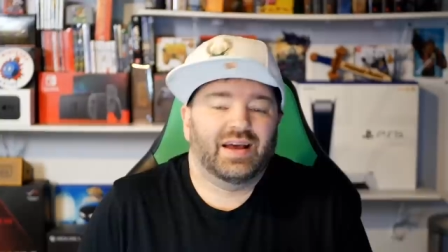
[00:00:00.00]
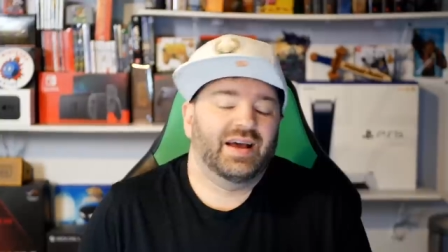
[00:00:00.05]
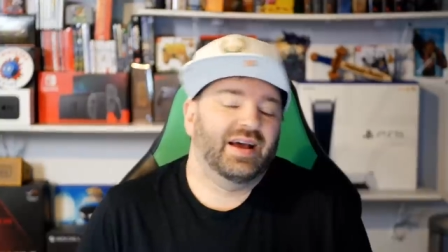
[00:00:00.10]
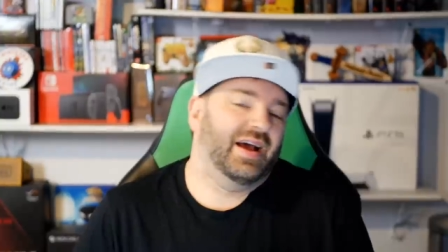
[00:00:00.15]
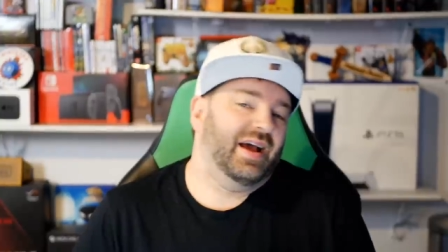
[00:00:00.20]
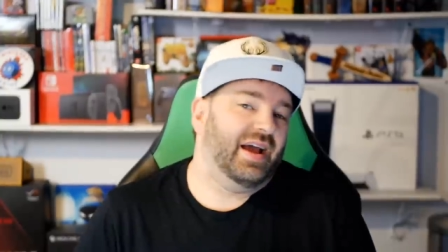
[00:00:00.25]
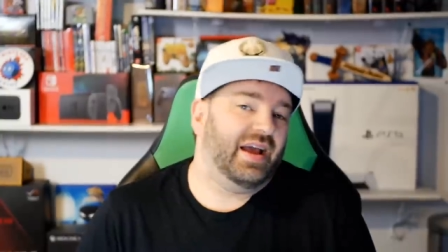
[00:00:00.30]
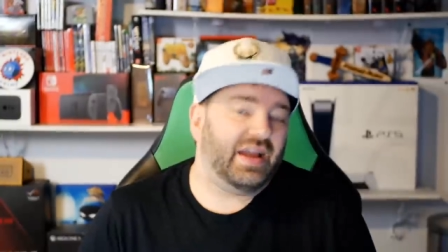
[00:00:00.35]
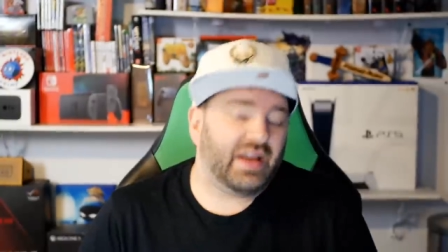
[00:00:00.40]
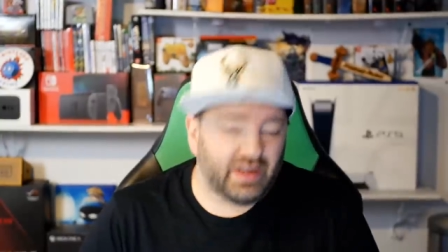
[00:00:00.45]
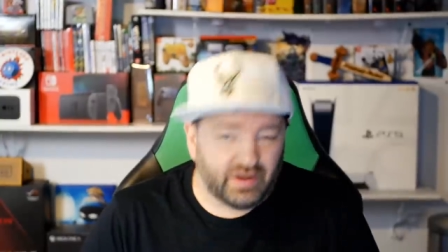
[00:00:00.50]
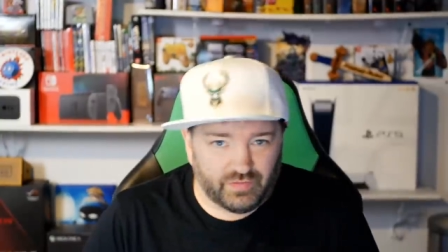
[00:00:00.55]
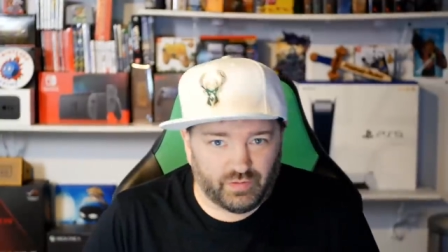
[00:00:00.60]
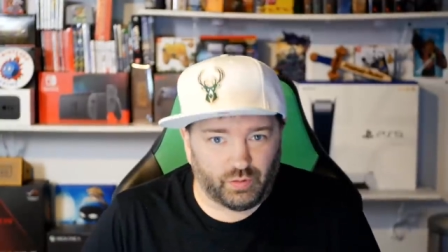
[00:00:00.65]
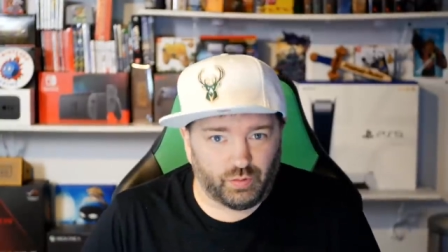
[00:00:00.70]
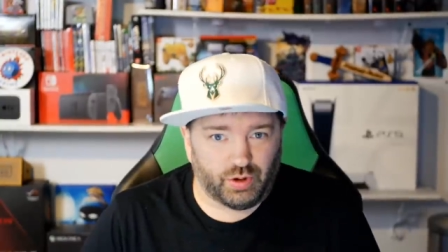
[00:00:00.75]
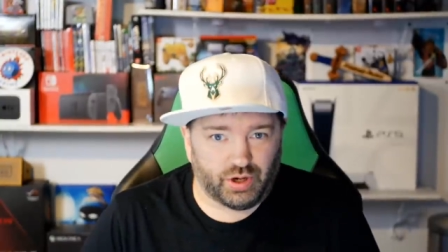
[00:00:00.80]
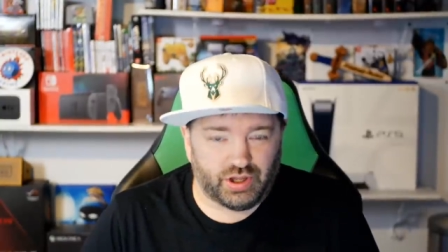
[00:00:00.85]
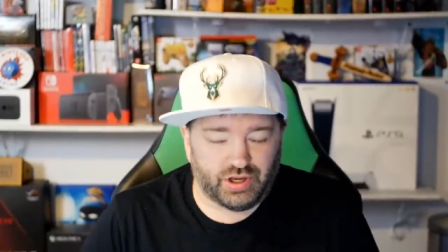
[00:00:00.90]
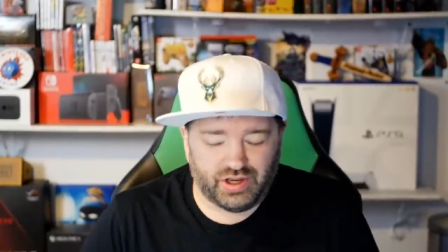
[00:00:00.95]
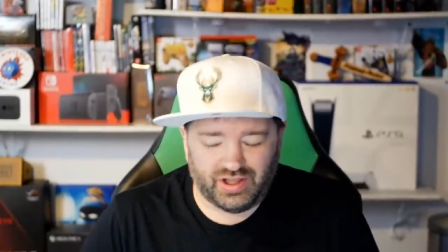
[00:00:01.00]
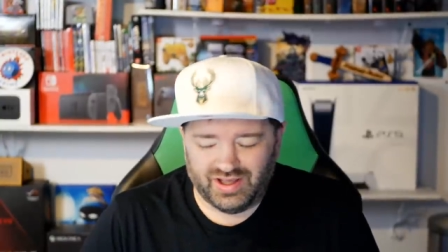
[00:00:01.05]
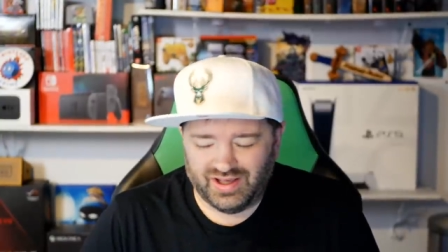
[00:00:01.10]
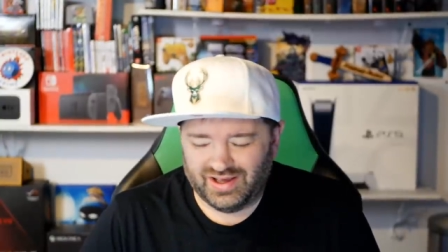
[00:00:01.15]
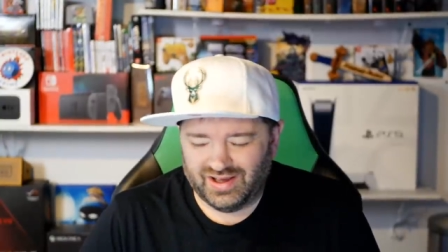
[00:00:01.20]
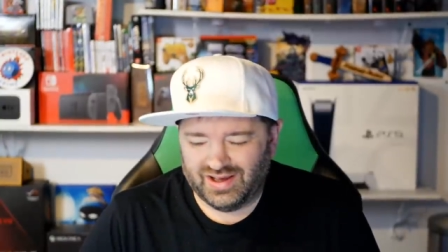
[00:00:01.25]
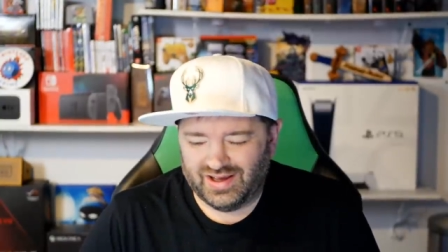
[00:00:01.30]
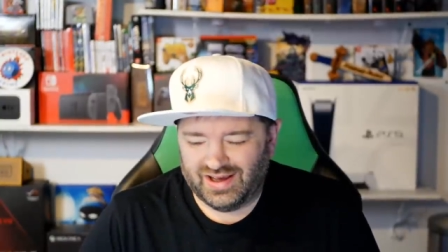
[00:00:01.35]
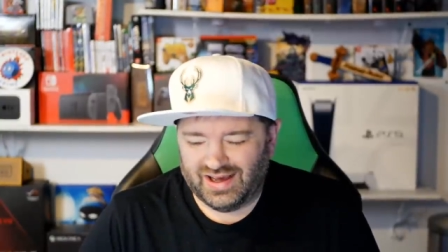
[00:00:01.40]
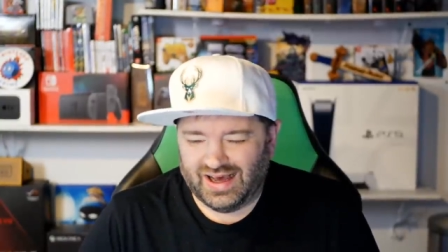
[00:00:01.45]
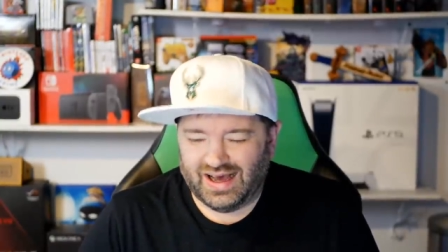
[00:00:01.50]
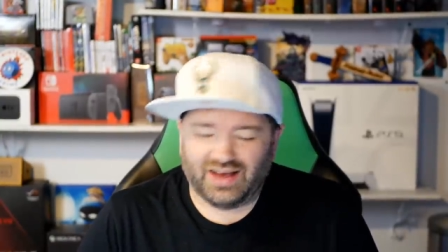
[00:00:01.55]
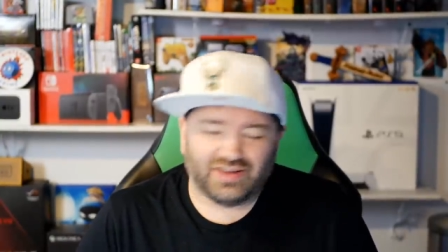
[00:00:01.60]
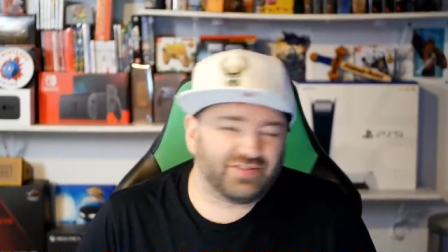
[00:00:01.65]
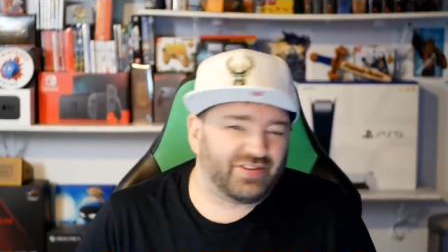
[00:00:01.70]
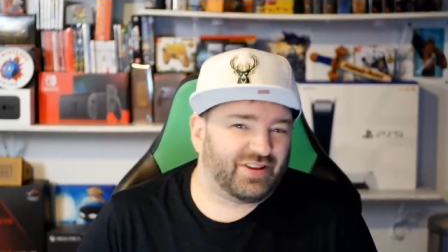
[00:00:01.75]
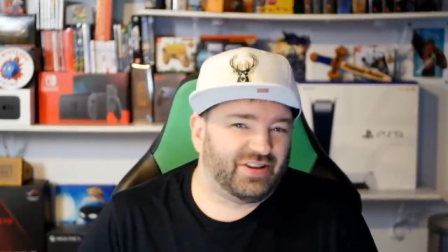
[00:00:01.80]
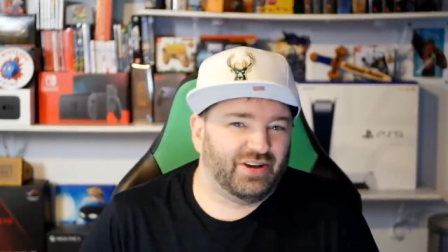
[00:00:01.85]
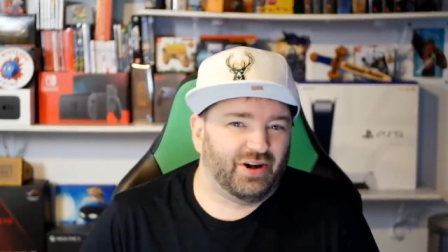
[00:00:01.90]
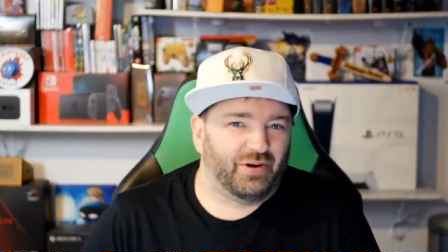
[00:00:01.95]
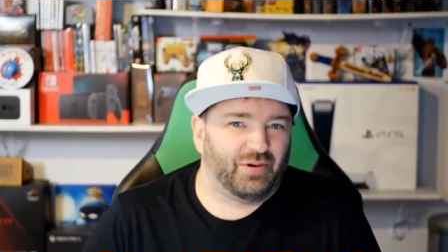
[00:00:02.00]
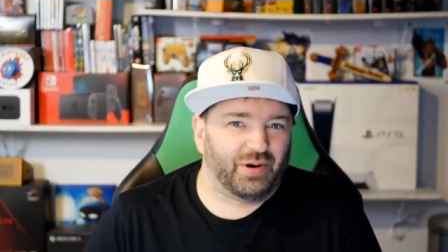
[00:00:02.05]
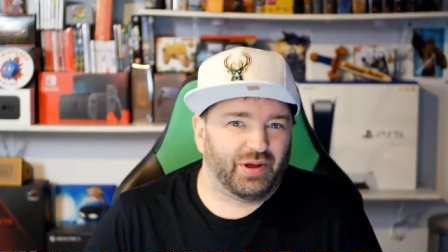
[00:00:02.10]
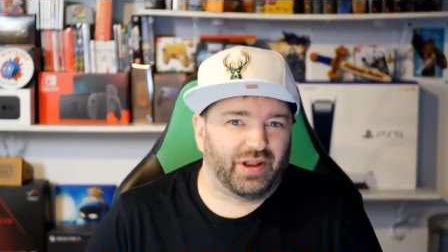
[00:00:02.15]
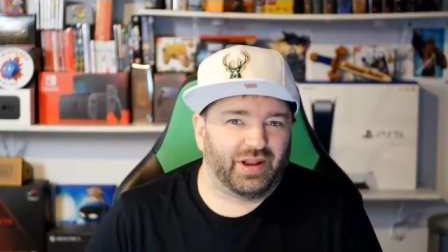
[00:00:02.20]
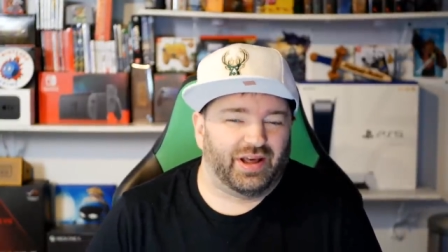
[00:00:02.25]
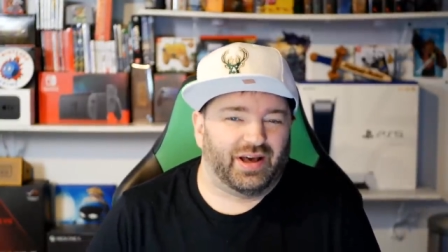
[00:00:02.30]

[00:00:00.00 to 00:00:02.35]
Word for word: Hey everyone, how's it going?